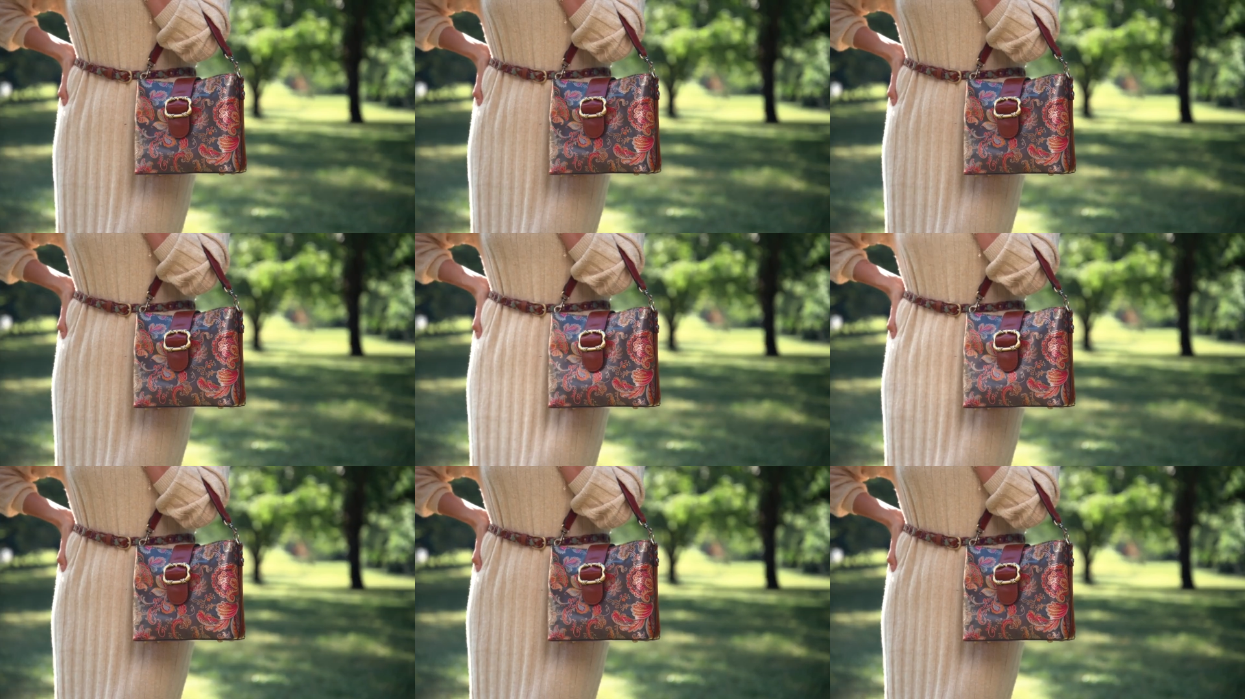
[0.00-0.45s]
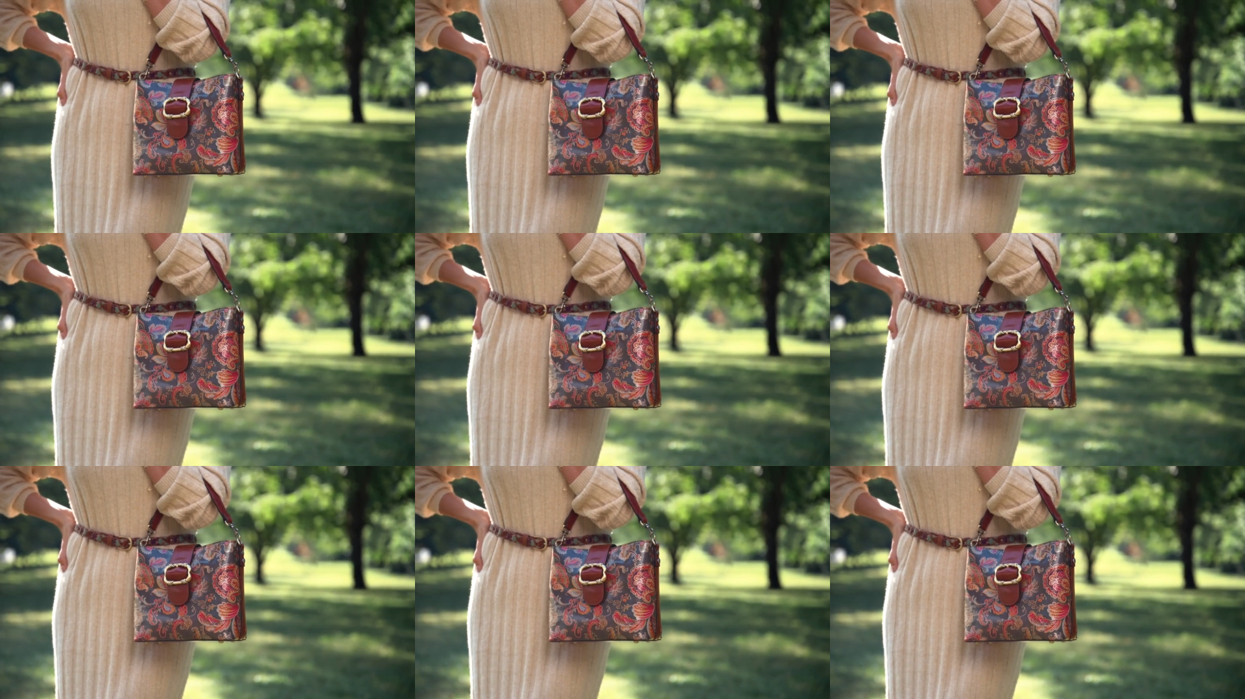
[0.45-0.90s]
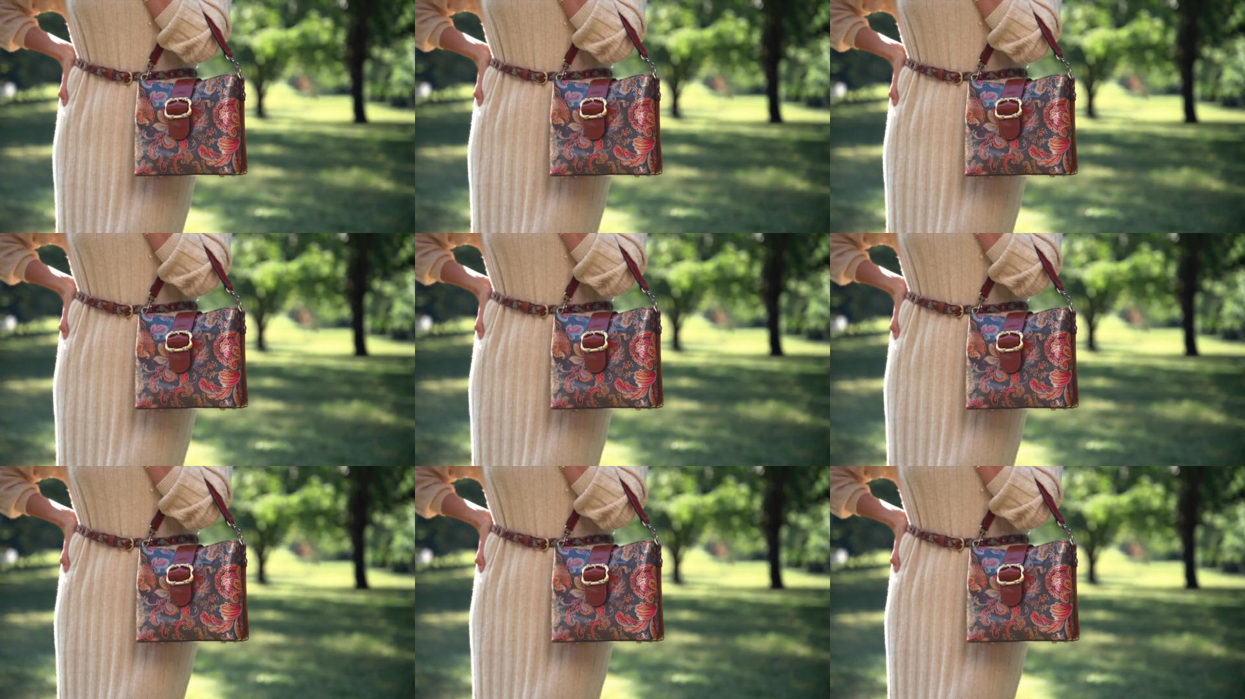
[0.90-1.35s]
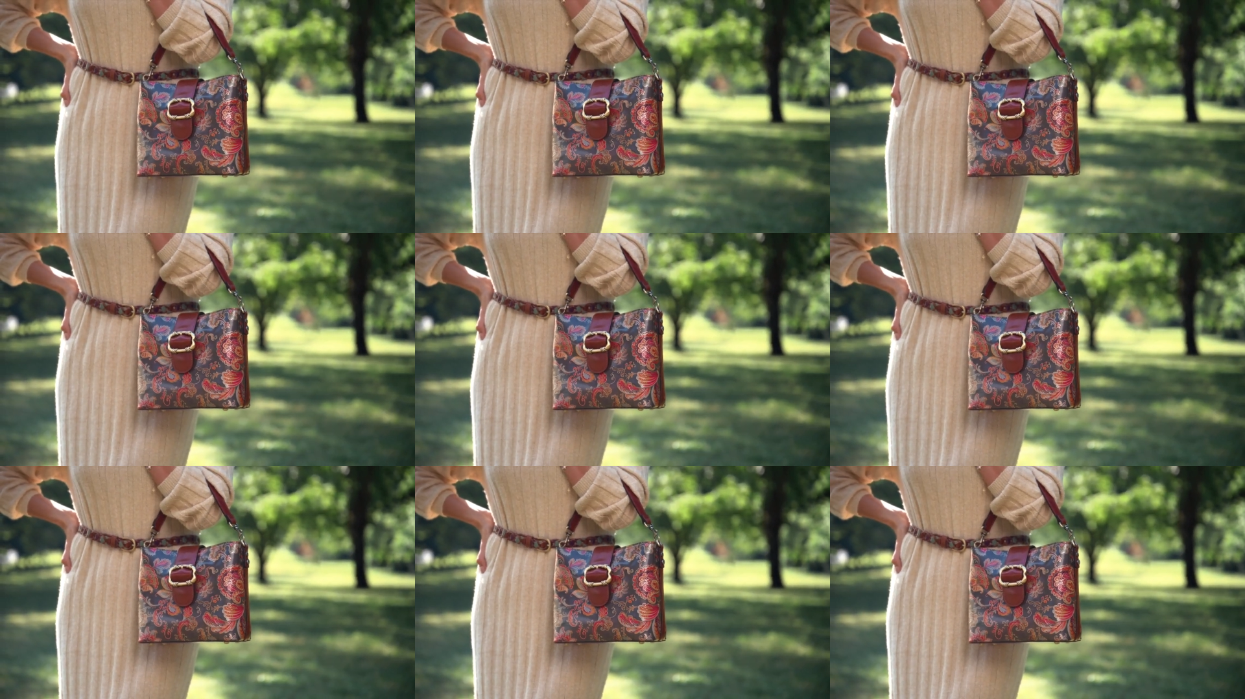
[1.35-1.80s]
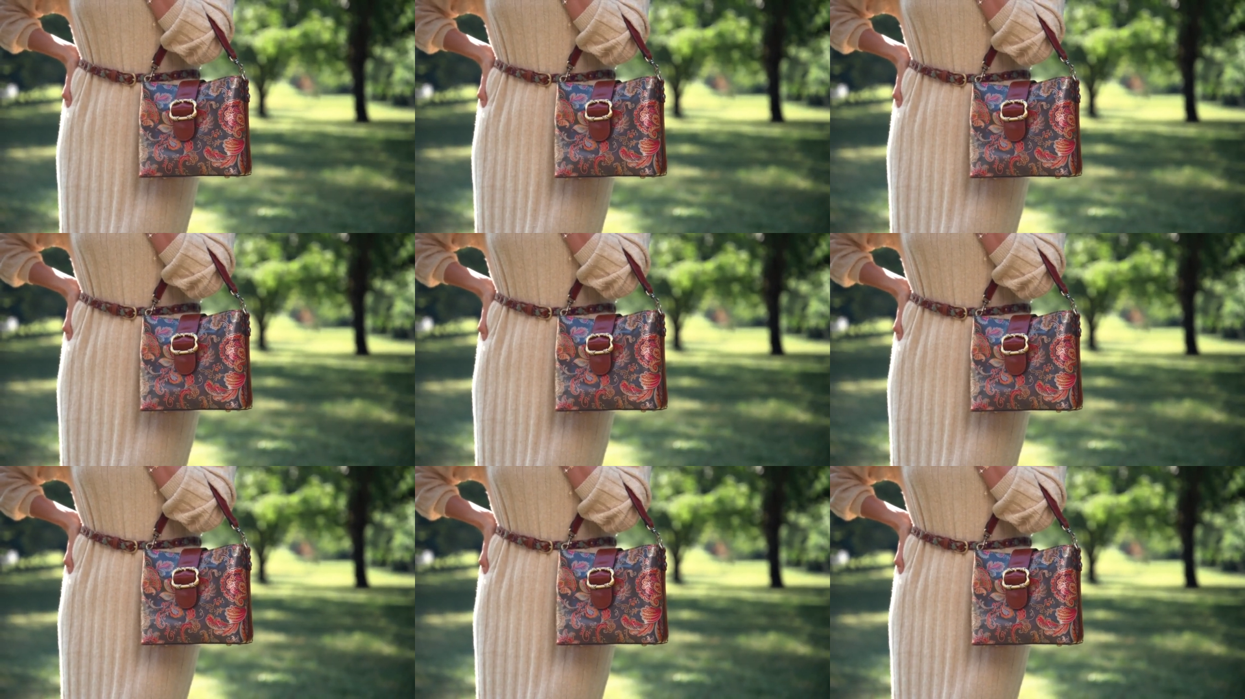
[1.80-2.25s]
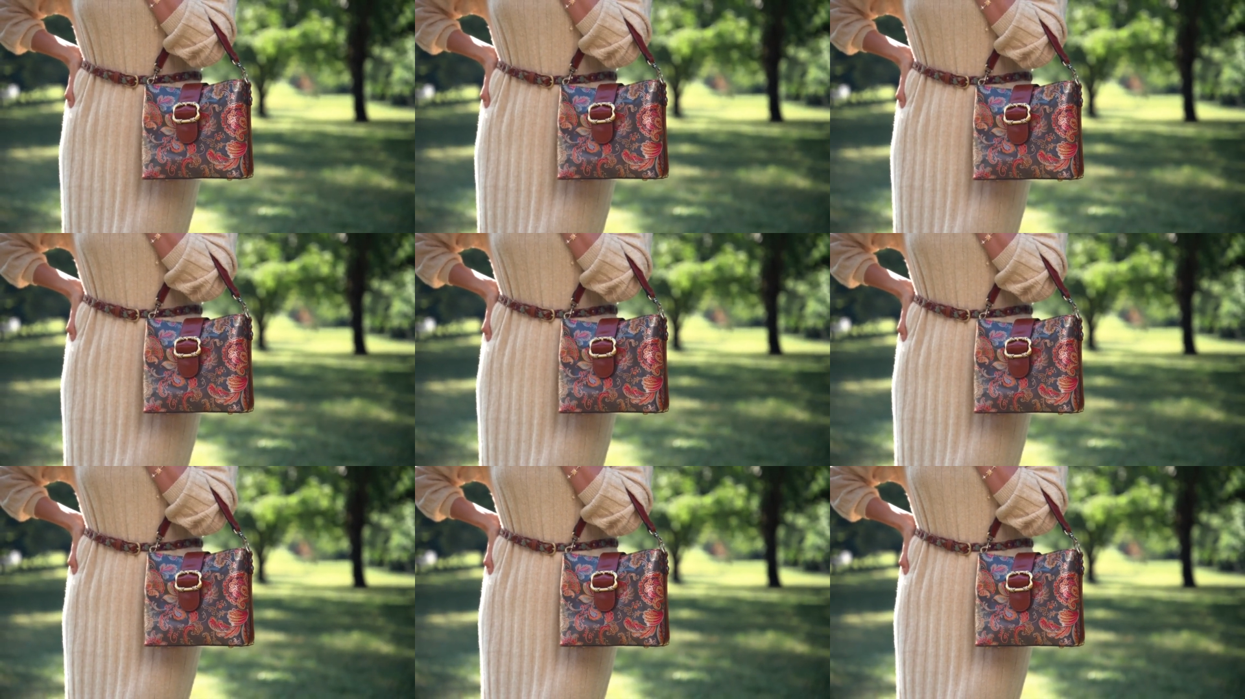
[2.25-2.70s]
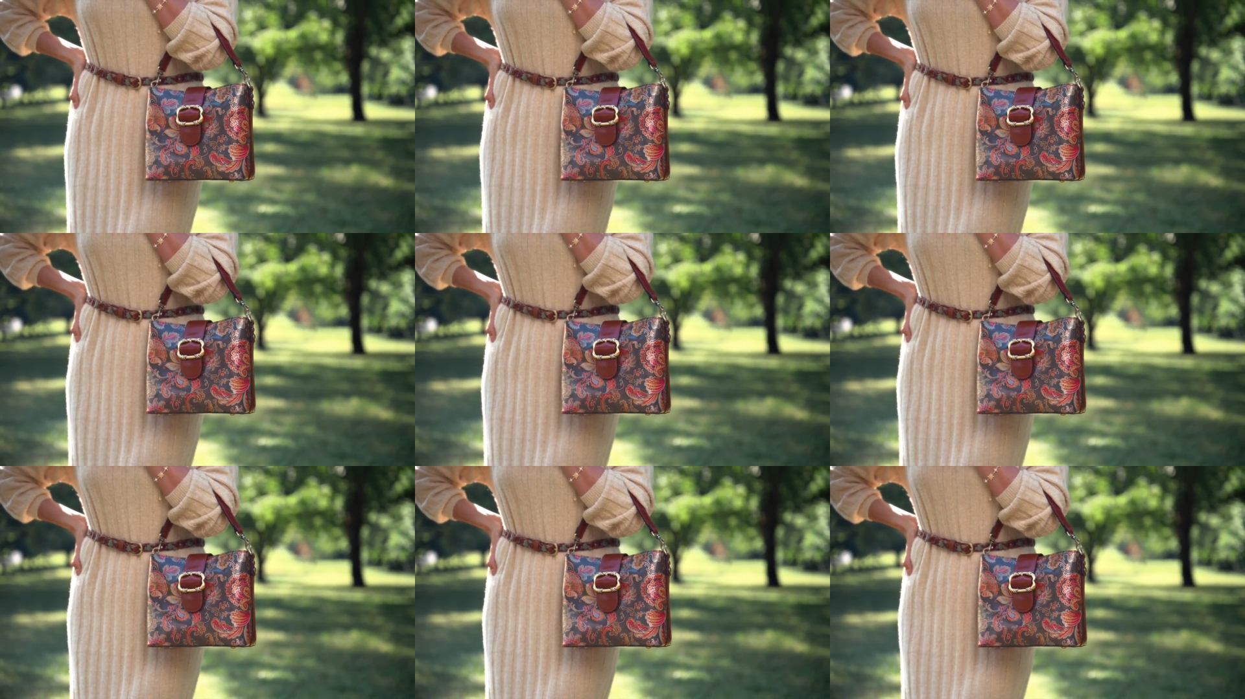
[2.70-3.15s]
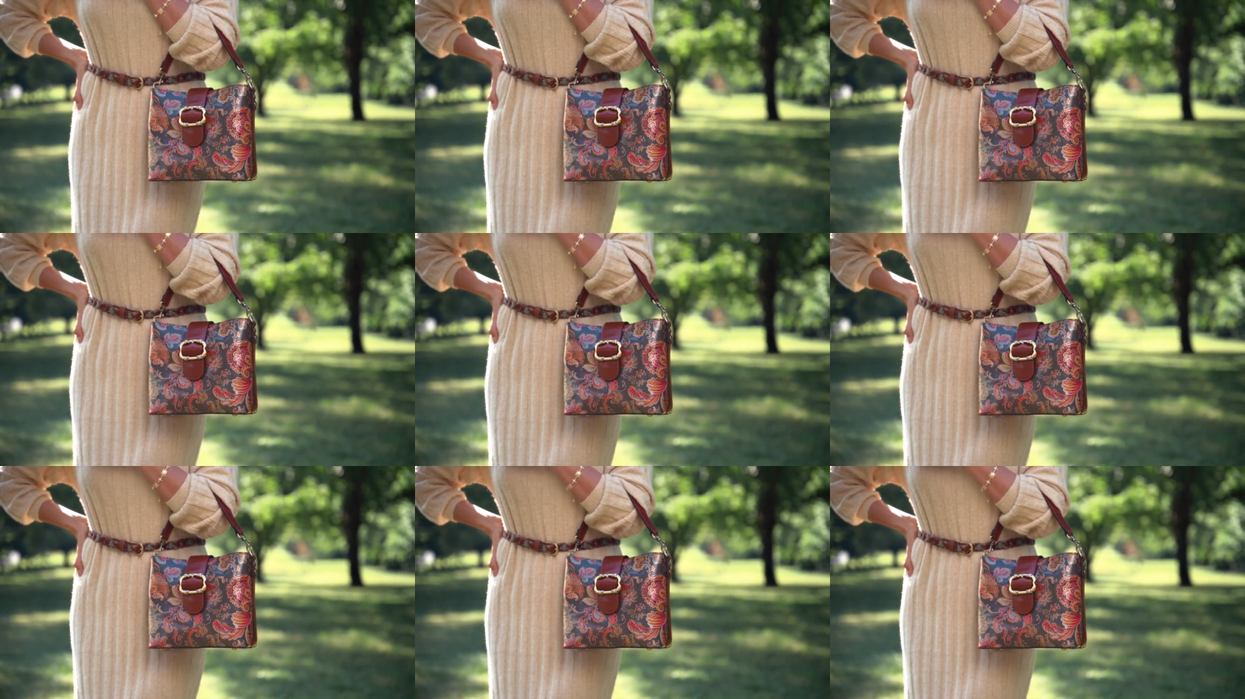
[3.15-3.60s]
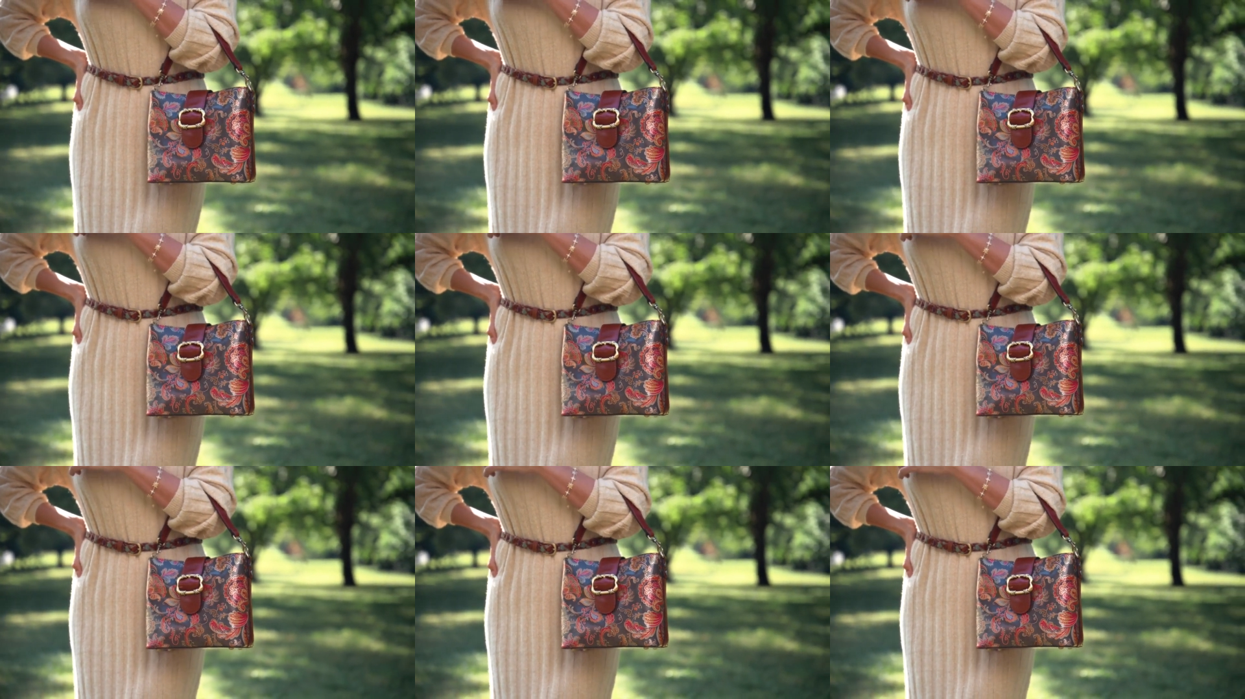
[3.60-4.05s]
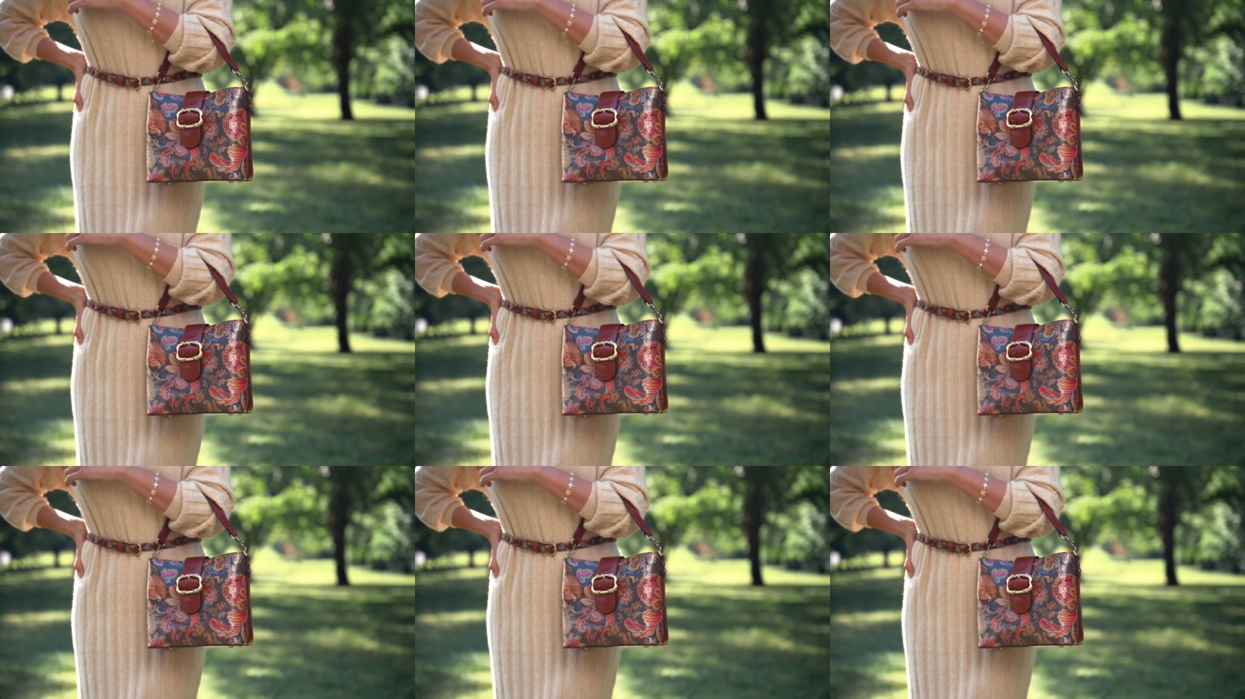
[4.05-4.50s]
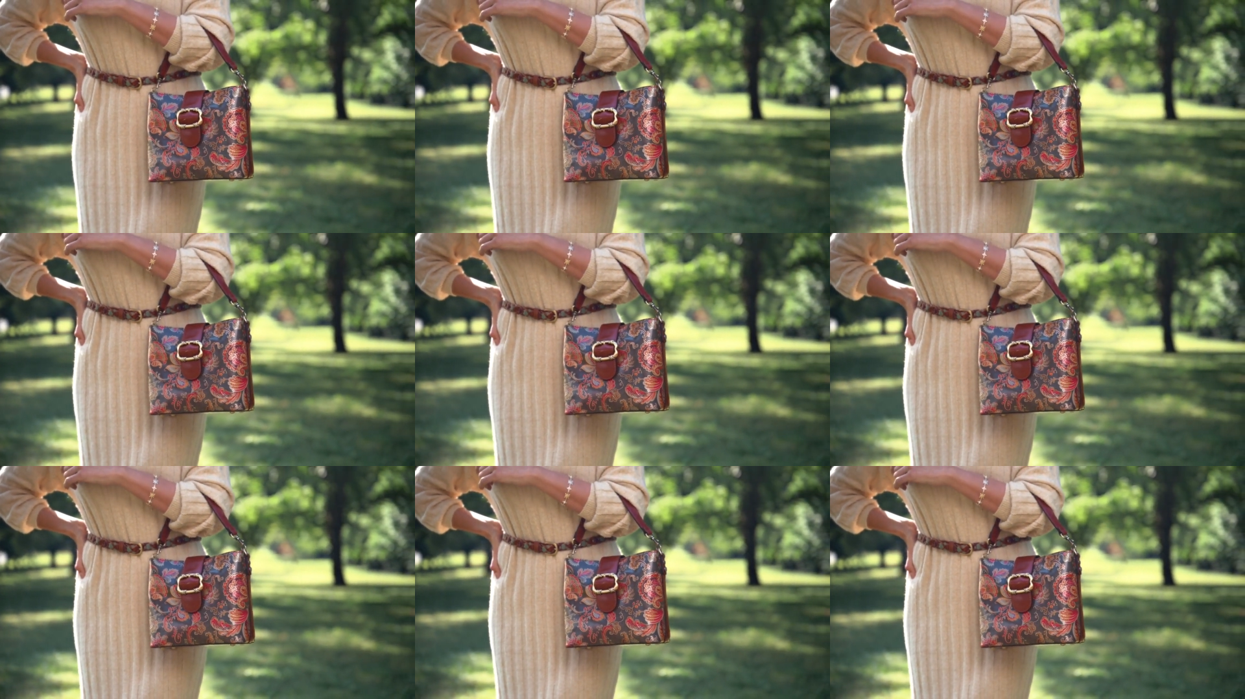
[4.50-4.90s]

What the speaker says: [unreadable: no face in view]